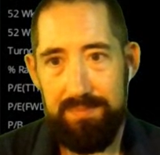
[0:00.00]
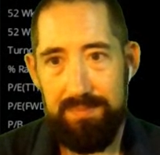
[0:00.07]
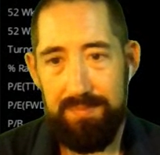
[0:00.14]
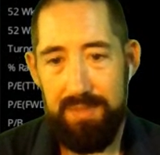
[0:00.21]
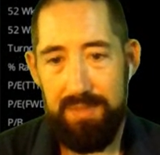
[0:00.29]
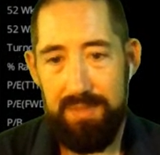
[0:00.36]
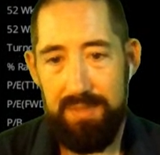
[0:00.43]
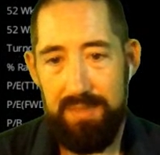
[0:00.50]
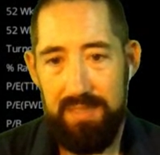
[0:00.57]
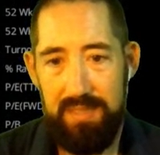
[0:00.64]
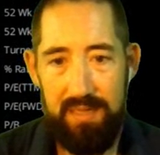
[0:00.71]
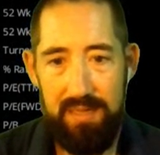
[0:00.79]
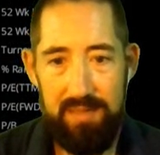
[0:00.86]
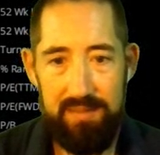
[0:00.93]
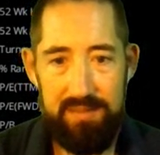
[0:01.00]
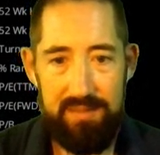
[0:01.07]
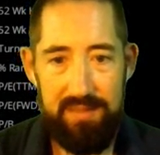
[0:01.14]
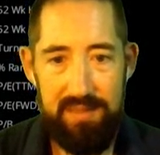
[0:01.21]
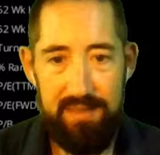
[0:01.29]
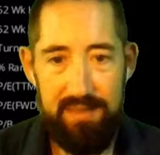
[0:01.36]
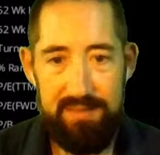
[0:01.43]
But yeah,
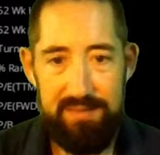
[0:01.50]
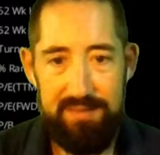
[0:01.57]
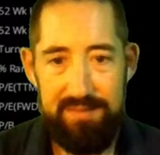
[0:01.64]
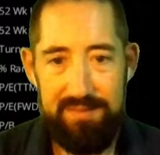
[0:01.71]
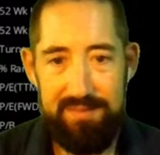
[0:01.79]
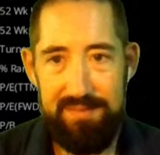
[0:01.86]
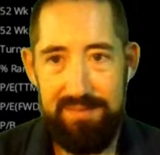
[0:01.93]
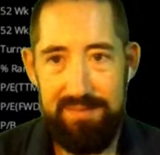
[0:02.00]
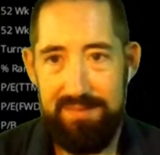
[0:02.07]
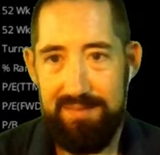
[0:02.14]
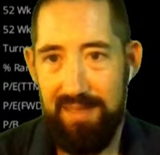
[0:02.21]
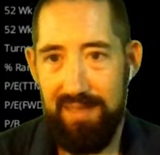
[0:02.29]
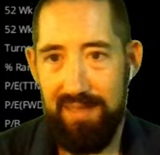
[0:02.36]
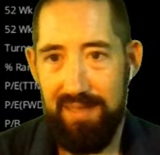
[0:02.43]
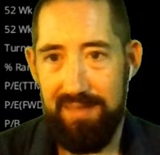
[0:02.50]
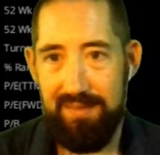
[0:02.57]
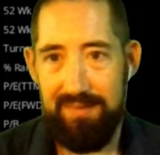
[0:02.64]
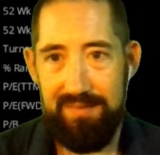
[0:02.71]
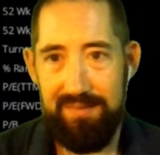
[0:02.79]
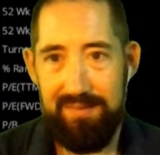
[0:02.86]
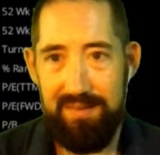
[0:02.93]
yeah, that is
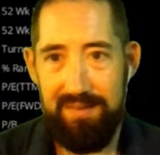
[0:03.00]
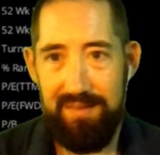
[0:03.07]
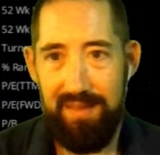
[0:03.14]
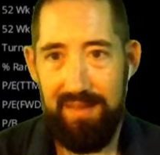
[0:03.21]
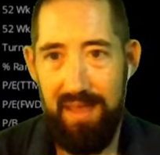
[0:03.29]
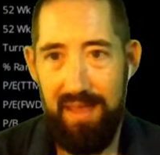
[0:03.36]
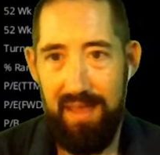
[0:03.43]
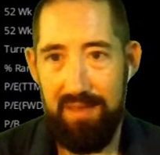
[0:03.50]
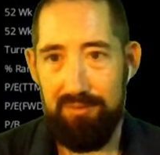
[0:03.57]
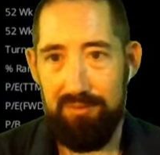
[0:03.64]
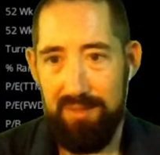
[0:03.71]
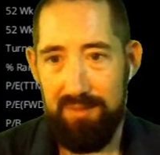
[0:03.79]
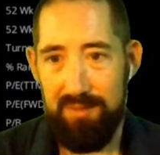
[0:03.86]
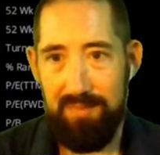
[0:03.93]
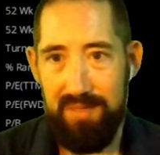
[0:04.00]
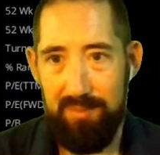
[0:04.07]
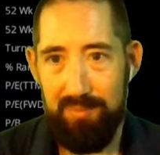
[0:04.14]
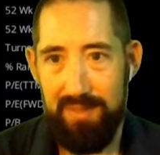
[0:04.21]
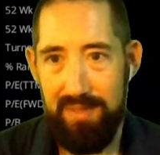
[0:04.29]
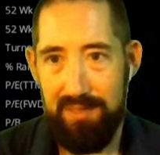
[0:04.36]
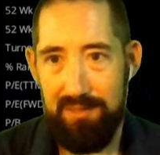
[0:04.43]
heavily manipulated
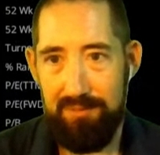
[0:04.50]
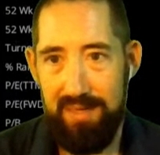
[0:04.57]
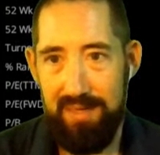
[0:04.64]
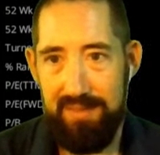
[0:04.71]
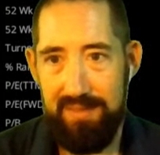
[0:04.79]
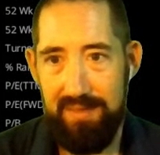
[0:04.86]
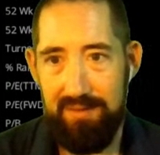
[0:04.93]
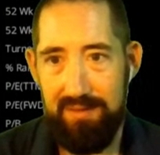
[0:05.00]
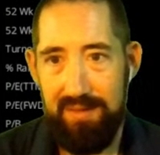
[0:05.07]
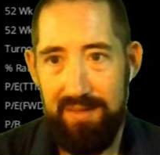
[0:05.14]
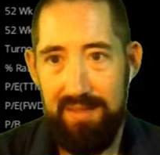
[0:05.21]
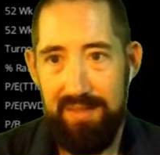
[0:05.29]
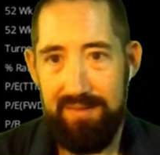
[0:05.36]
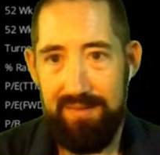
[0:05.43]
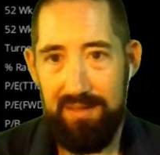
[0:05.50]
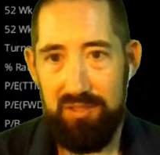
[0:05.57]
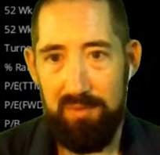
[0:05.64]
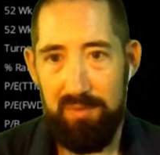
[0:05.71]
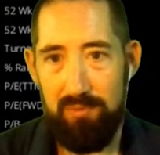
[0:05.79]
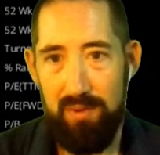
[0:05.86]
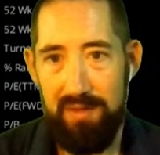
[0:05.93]
right there. It's actually been
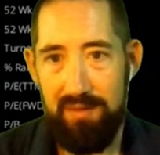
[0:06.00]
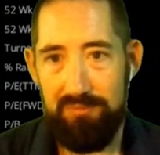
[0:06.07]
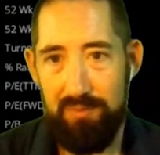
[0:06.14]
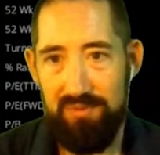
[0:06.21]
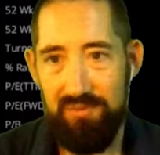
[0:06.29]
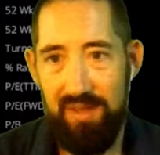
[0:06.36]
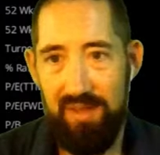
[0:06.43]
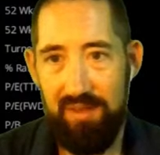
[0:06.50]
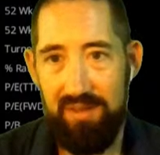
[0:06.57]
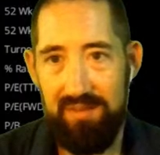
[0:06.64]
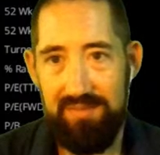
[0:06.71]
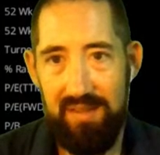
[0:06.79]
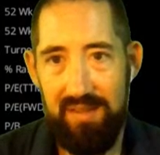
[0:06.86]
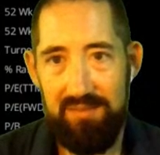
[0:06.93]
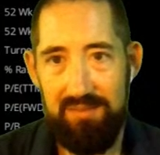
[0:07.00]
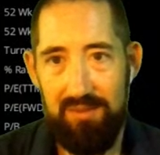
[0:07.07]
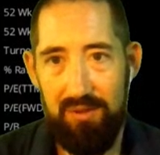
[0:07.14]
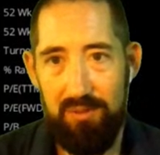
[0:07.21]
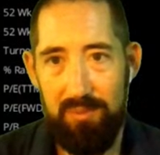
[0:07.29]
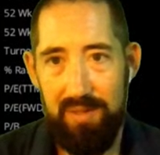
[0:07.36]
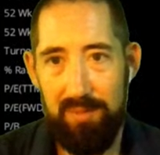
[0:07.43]
running from 70 cents all
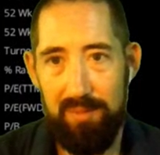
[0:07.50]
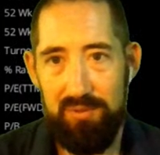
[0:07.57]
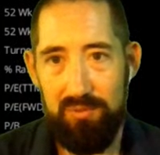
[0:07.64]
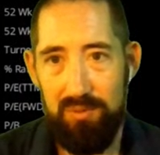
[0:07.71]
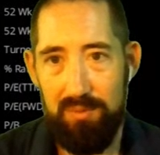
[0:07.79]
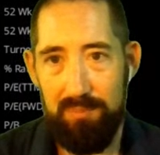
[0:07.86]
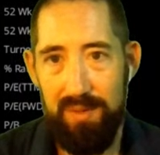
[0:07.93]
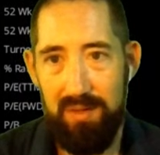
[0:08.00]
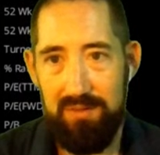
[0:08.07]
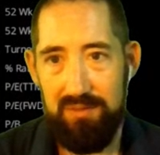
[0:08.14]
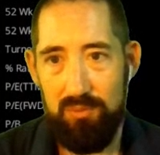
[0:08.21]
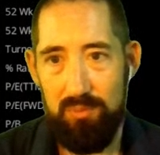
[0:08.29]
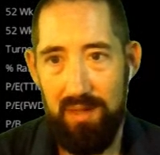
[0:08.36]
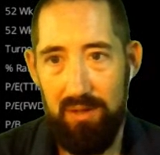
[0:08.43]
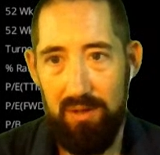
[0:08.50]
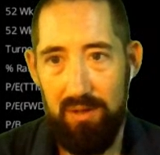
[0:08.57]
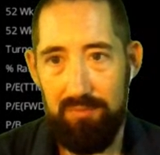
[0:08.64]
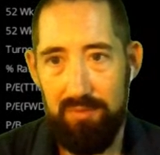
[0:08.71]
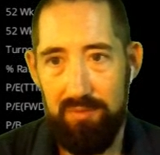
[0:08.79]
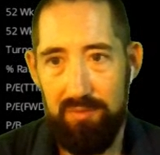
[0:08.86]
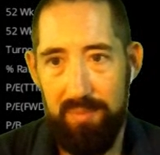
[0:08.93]
the way up to a buck 12
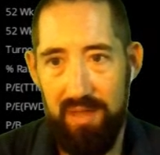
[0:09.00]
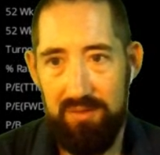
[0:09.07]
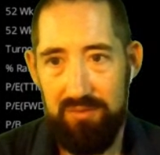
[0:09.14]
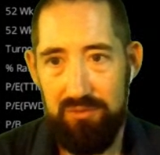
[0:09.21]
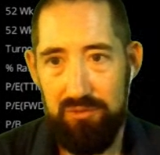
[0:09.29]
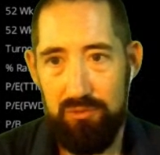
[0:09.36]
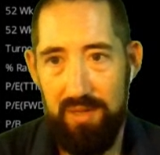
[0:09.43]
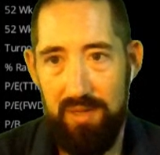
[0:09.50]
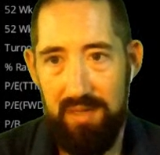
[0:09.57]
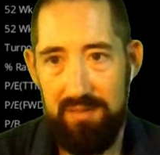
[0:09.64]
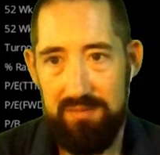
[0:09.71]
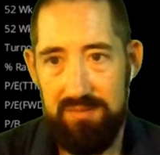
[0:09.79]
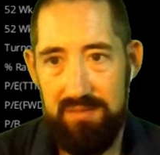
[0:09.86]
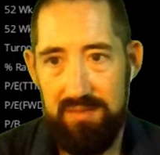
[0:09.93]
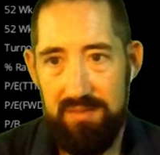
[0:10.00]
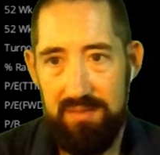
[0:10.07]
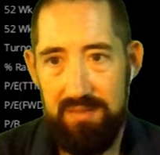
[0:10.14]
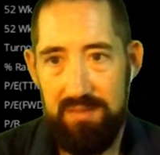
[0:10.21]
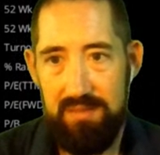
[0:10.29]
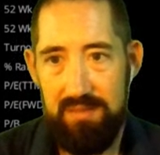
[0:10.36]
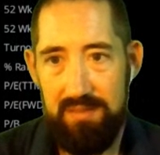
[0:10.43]
over the past two days.
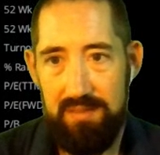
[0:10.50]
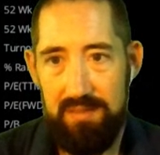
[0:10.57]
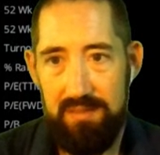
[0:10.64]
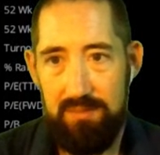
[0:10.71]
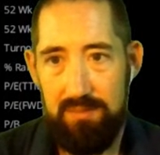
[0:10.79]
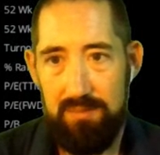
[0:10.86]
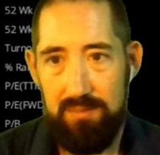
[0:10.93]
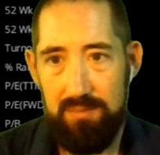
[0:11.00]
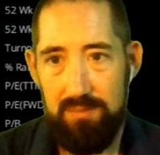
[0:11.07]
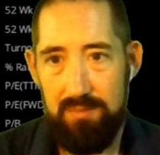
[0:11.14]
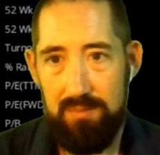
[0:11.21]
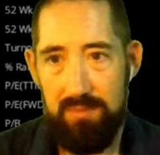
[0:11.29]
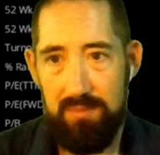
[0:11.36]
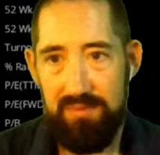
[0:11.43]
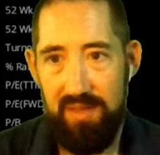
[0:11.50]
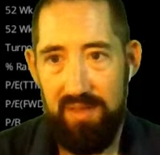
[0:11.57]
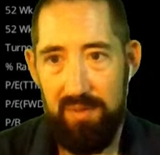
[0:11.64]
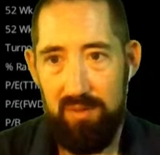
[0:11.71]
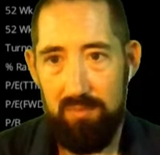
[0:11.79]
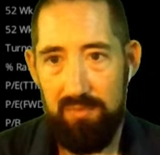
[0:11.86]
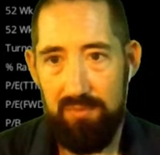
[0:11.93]
What was
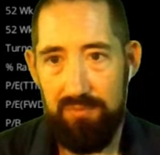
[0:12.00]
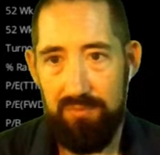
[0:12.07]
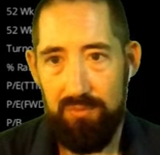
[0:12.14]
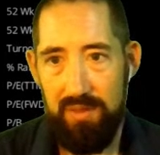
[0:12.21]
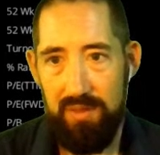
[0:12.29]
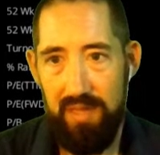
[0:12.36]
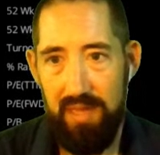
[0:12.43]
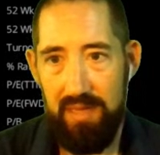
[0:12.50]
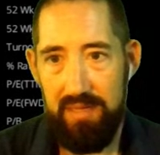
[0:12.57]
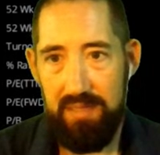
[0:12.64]
happening before that?